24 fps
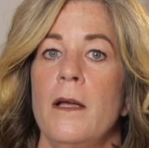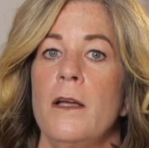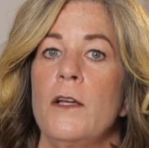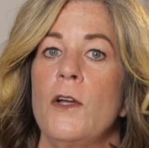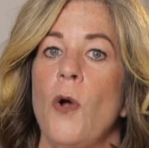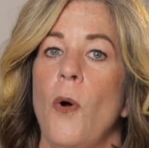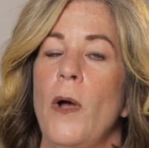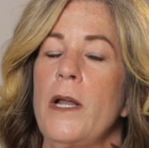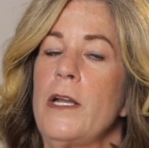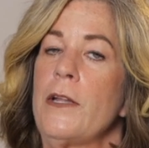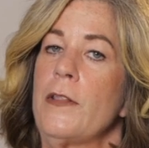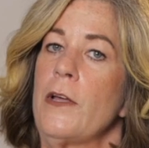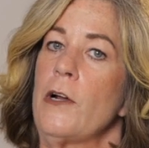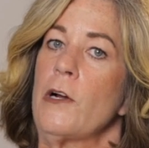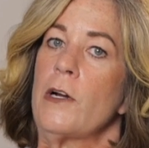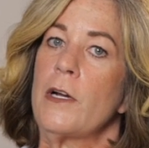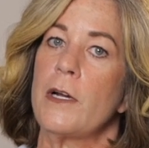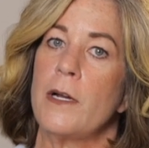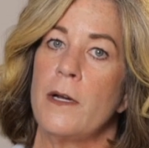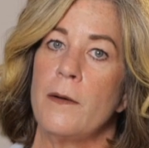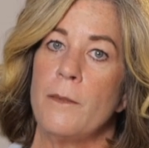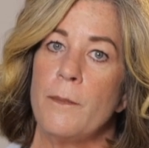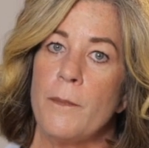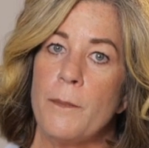going to their
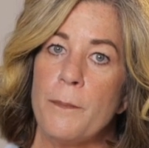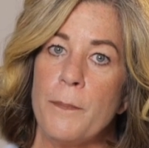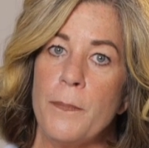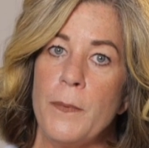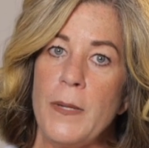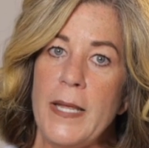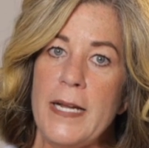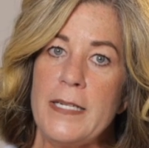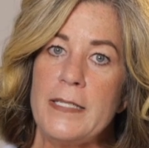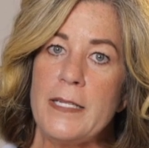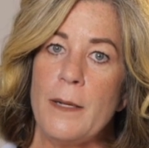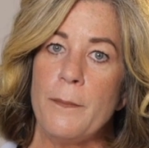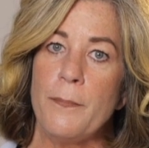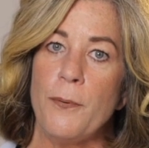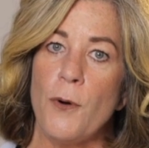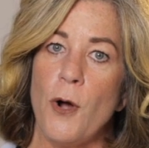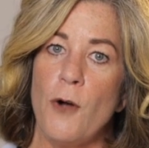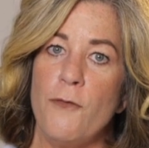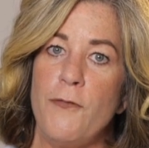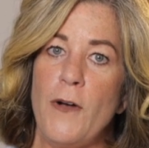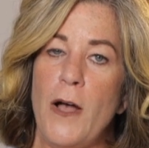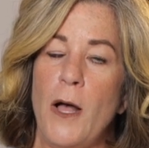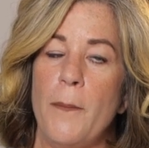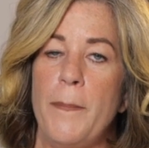LinkedIn
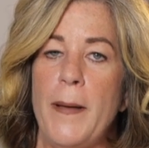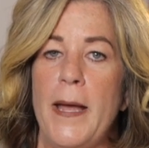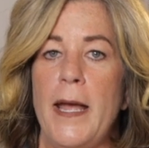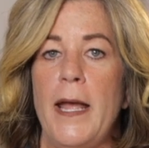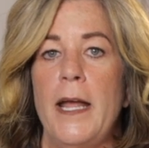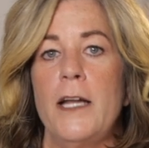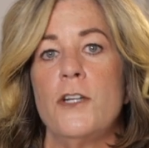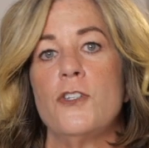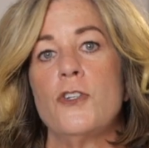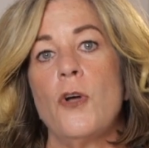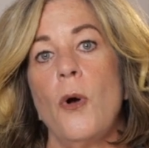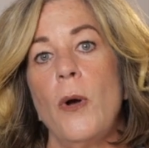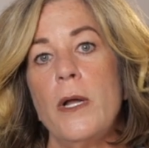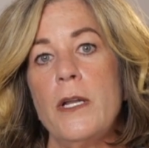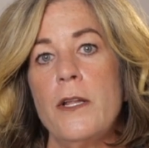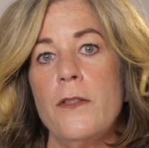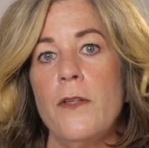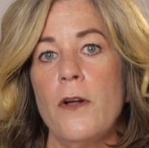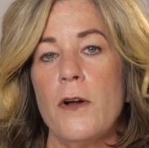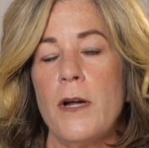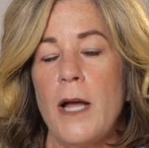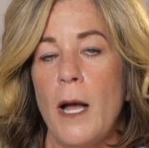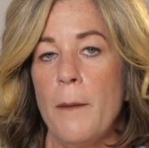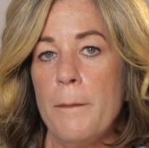profile page, going to
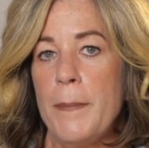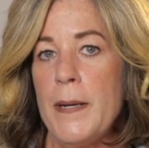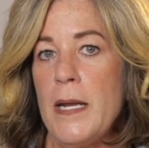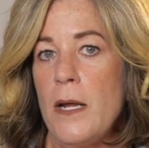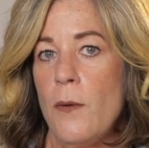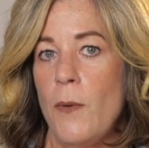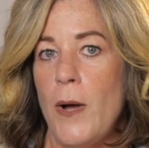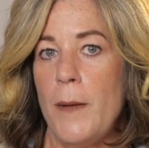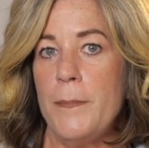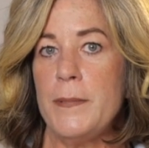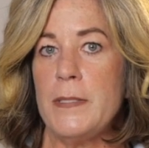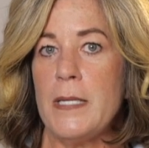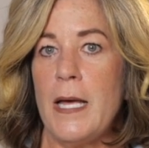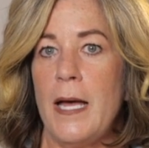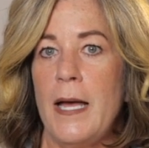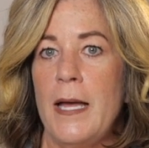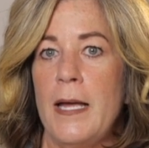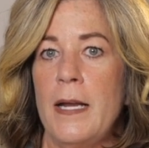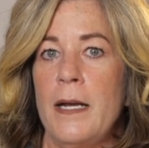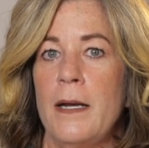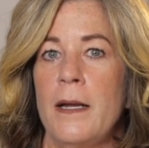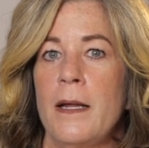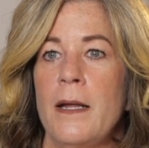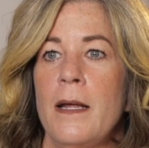their company
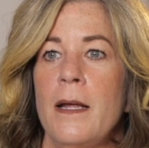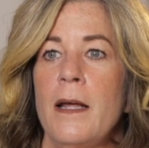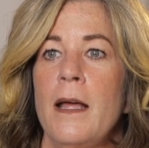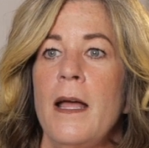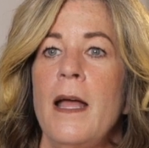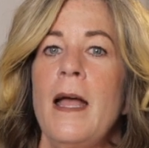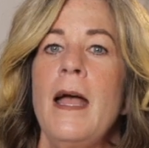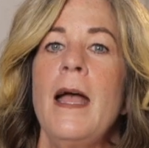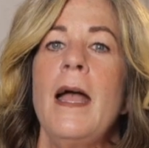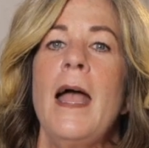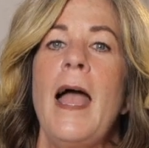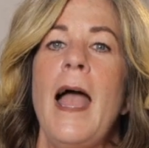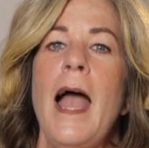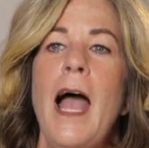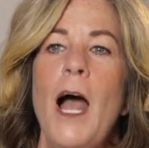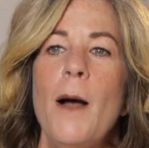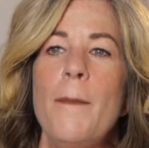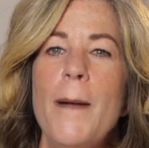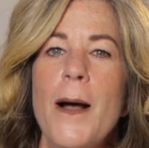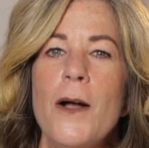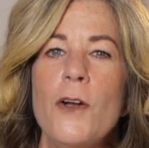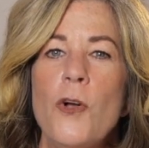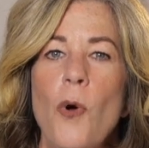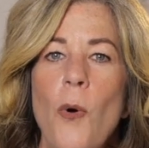website. How
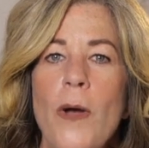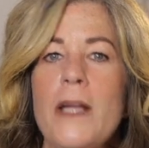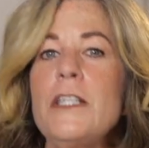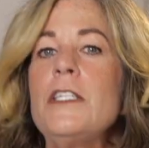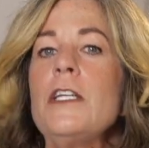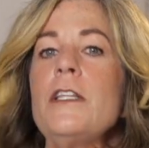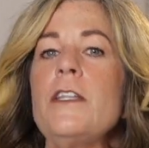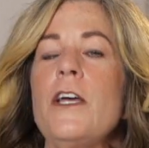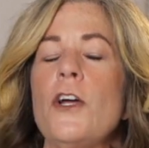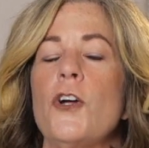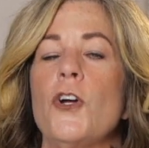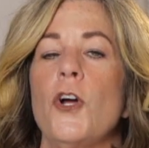about going to their